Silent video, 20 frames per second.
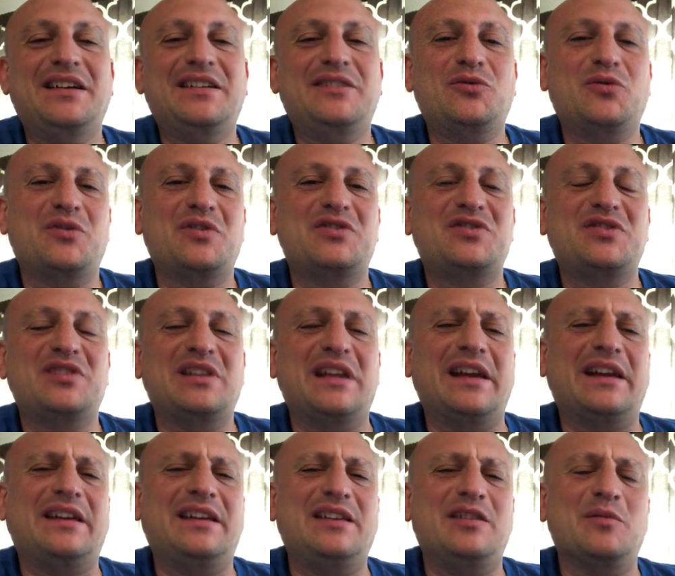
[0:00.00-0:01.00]
in order
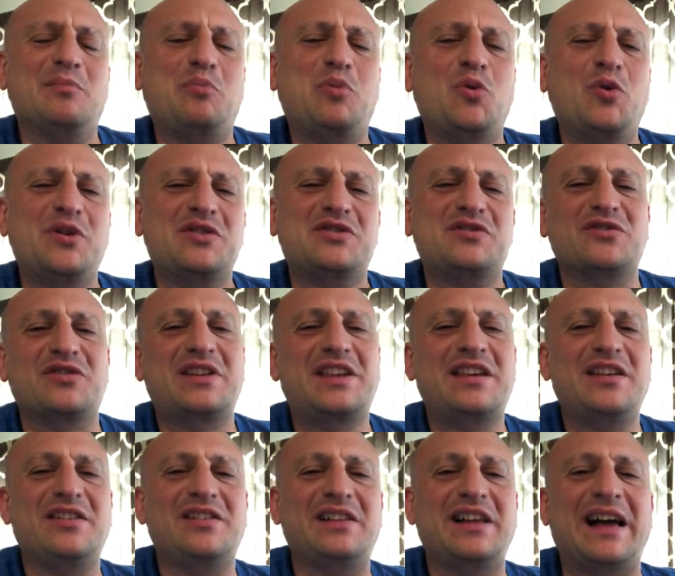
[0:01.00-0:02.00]
to either poison or
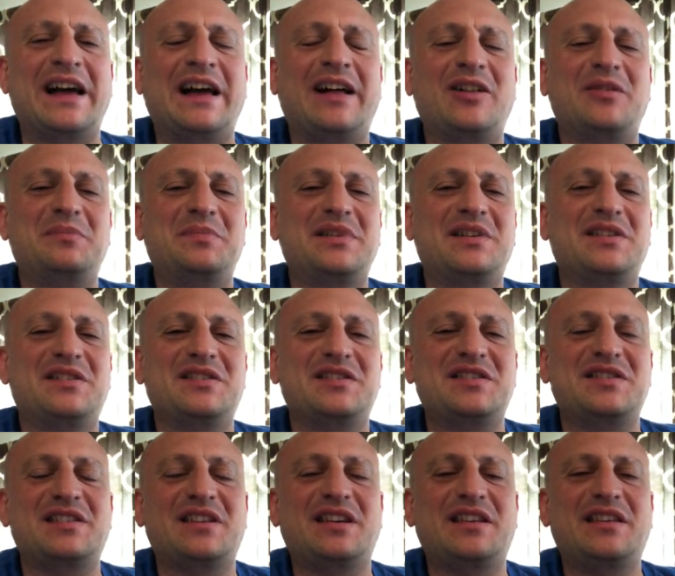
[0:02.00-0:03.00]
kill Al
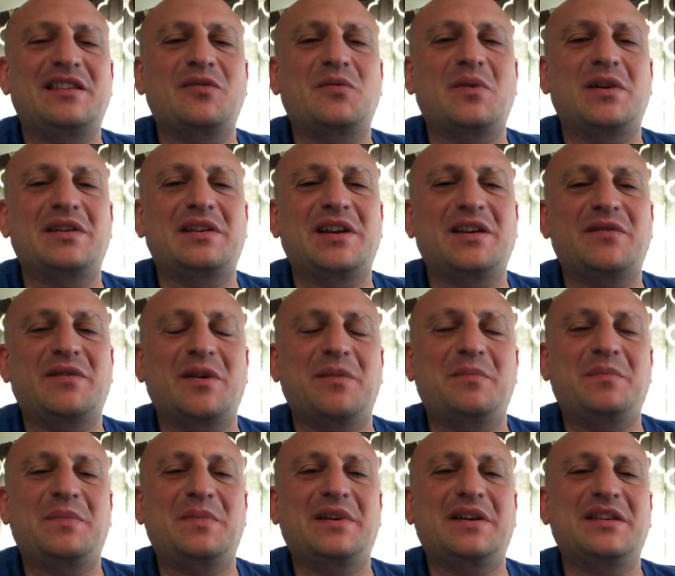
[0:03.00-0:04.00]
because they don't want to give up
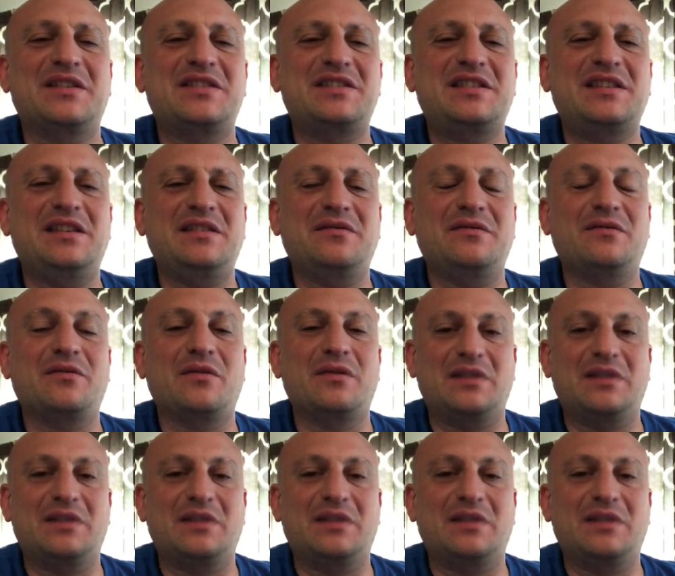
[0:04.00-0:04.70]
Steve.